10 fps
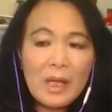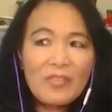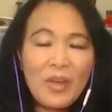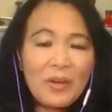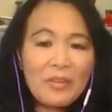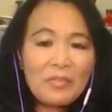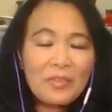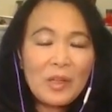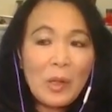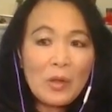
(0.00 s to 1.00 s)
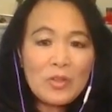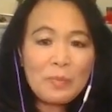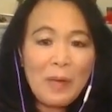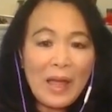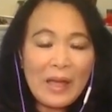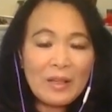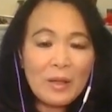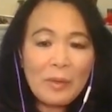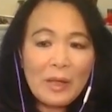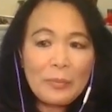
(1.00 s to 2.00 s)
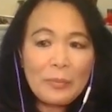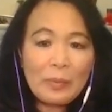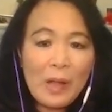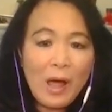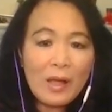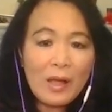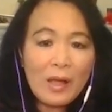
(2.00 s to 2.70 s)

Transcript: very close by, about a block